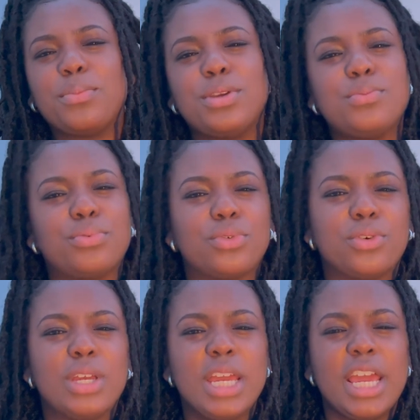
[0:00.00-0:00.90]

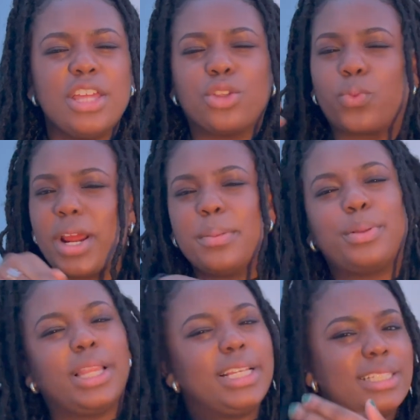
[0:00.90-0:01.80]
people in the right
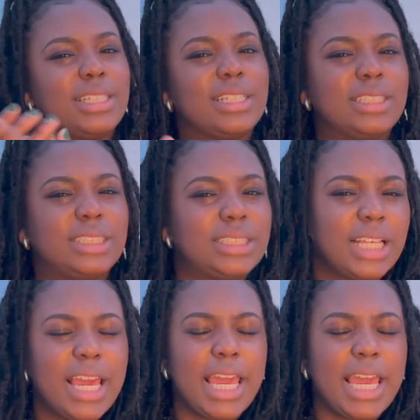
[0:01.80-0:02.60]
places